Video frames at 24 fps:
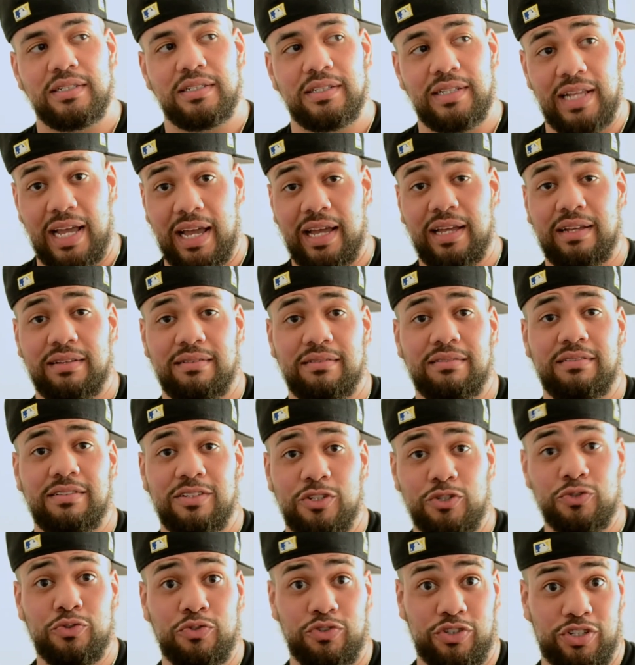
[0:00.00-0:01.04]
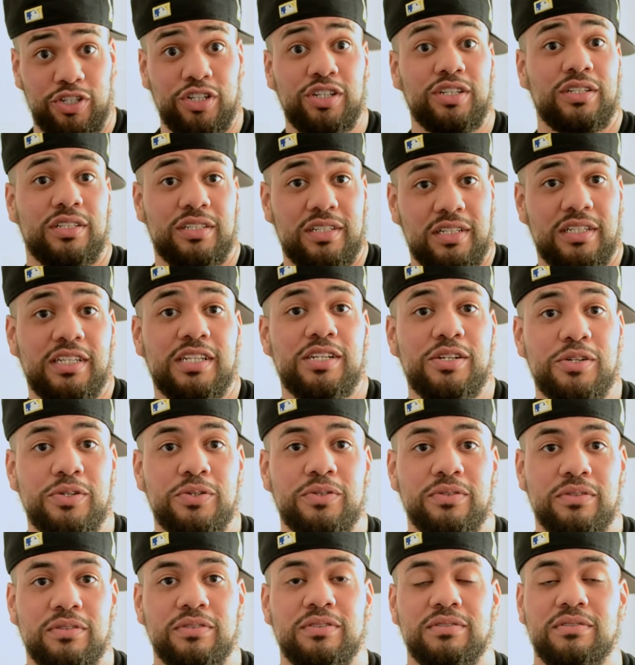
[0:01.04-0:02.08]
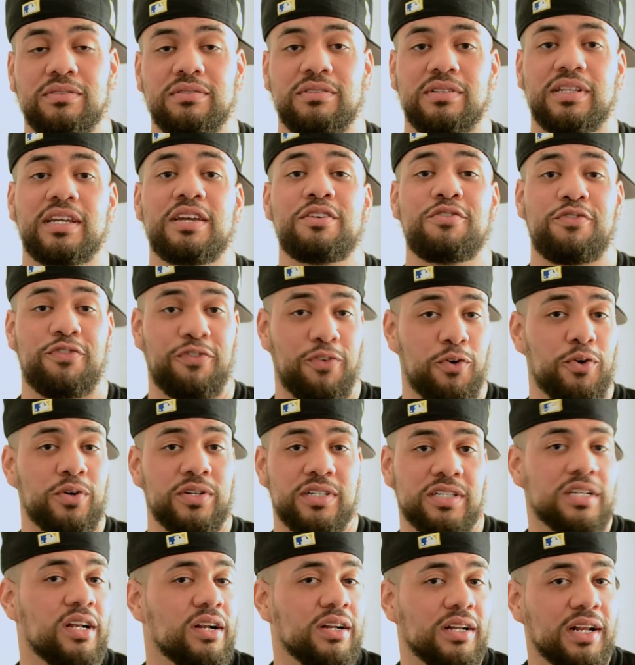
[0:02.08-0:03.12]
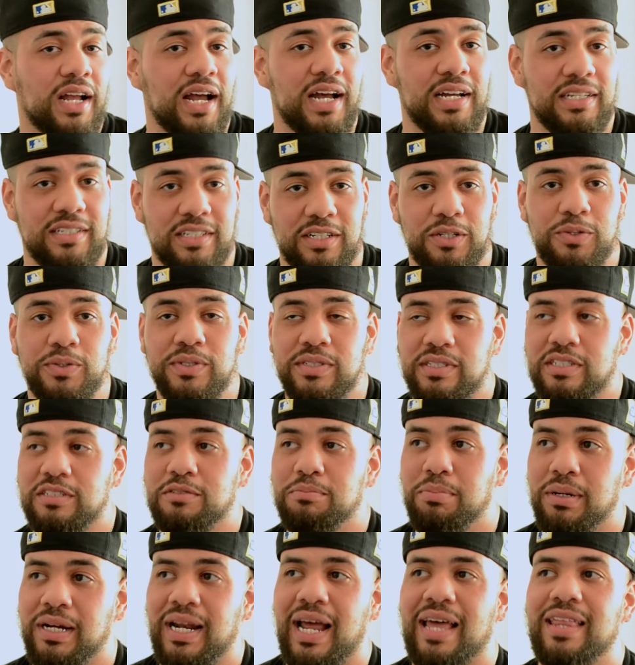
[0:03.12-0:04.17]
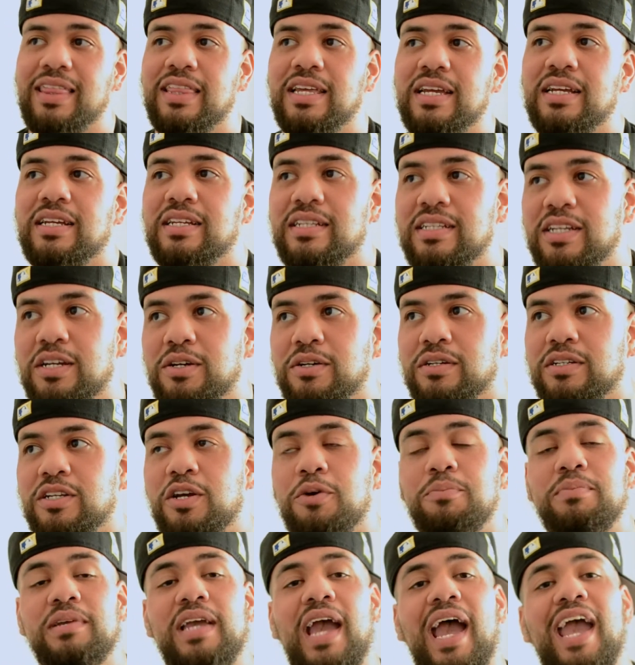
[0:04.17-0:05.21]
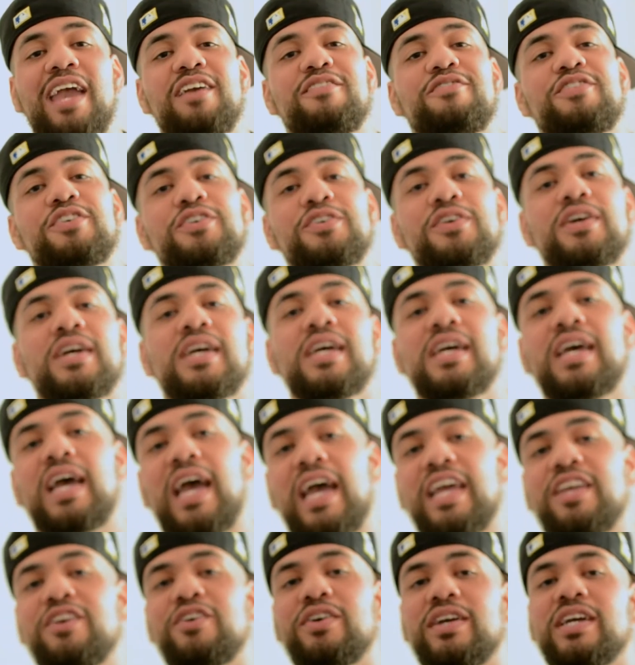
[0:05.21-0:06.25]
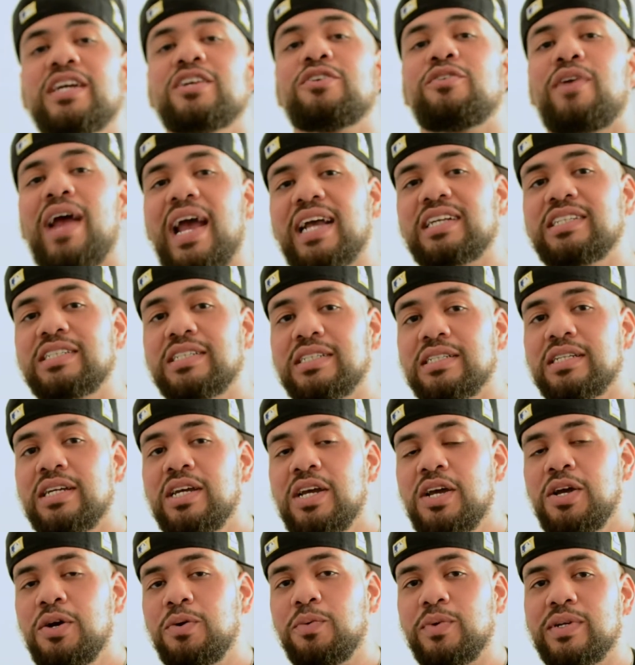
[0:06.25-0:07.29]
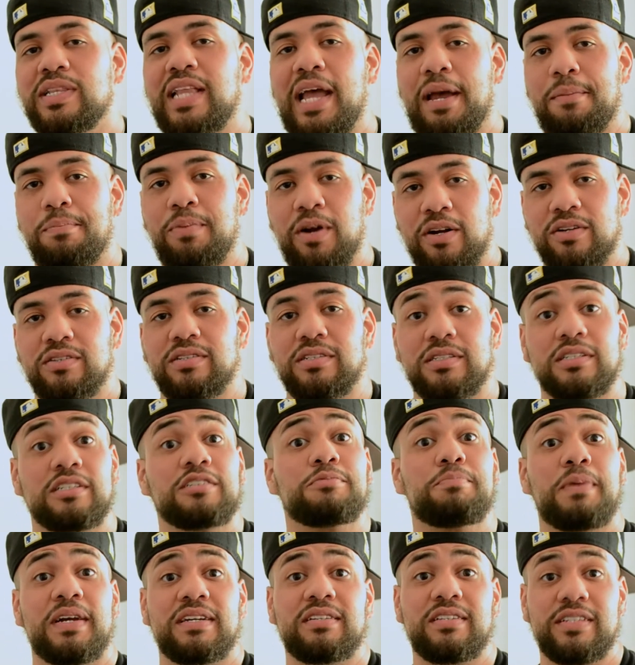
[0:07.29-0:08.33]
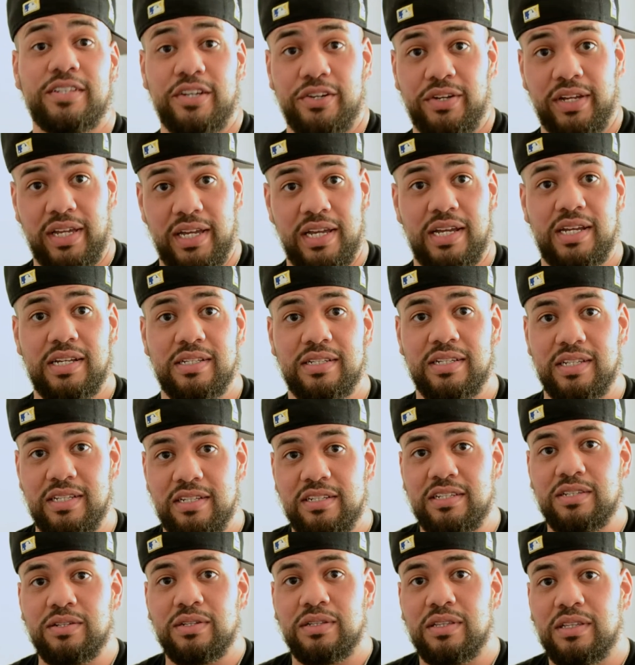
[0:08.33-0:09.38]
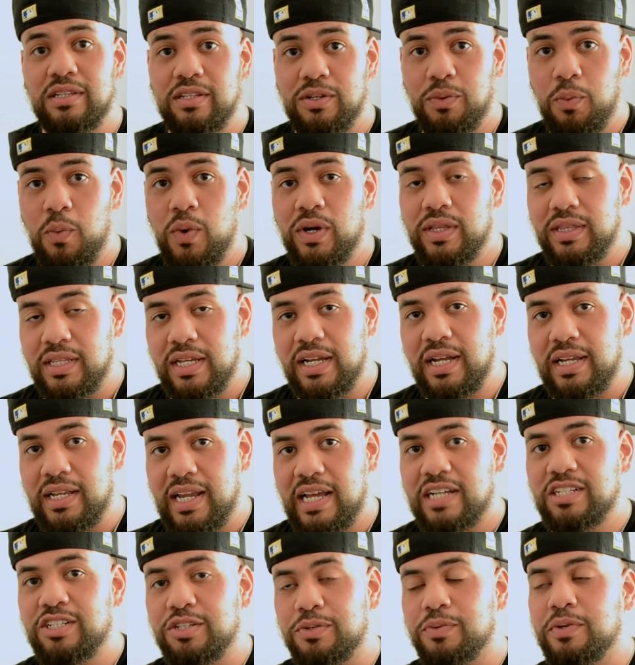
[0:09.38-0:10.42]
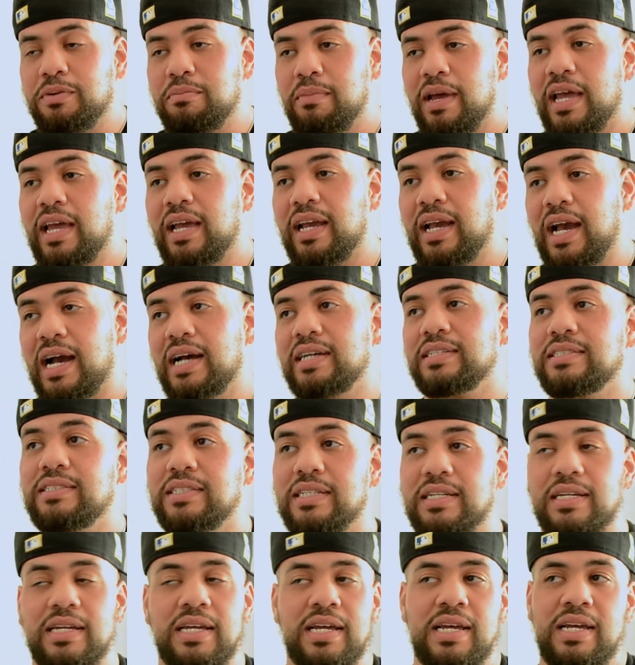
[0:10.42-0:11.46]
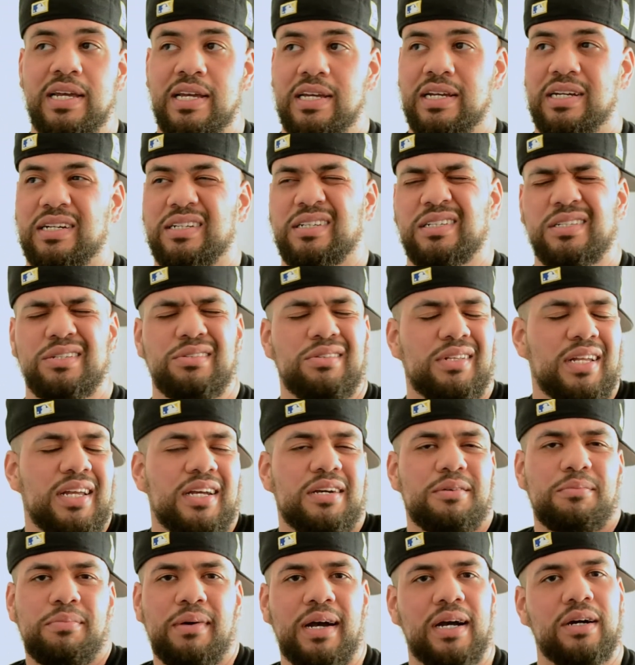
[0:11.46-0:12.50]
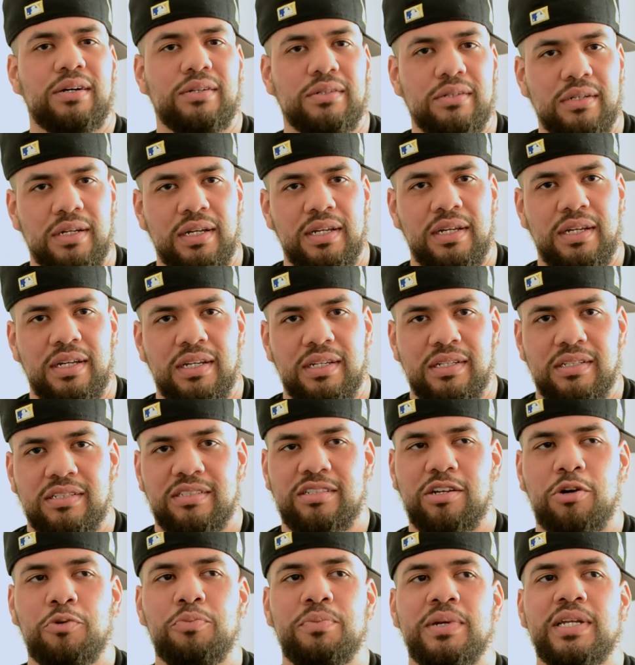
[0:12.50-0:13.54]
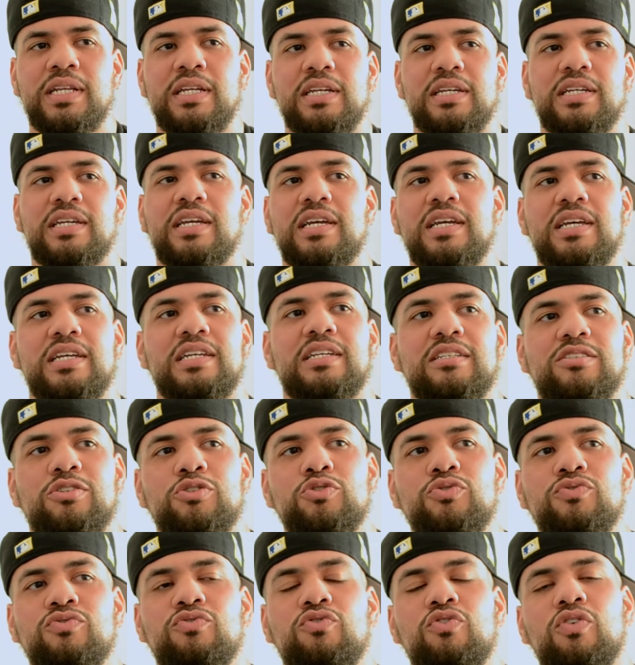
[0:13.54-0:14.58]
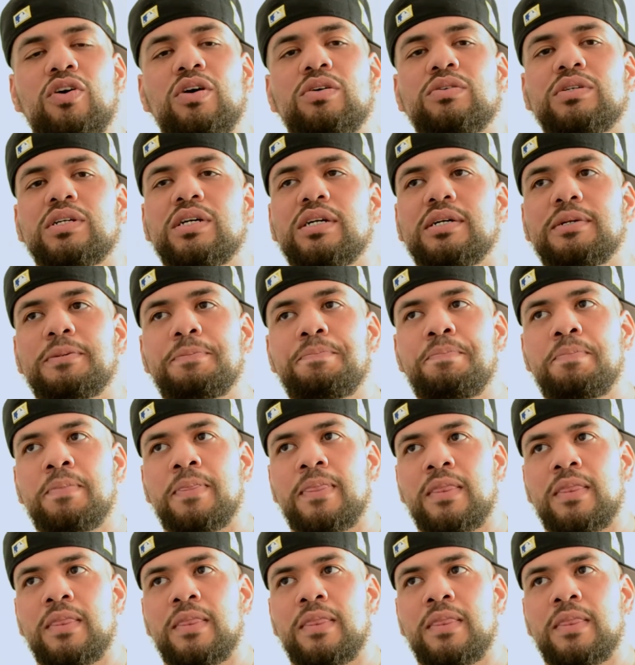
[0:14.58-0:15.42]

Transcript: that you should still enforce certain consequences. But I think your behavior and your interaction with that person, especially your kids, is the one thing that should remain constant. You think about so many kids who've grown up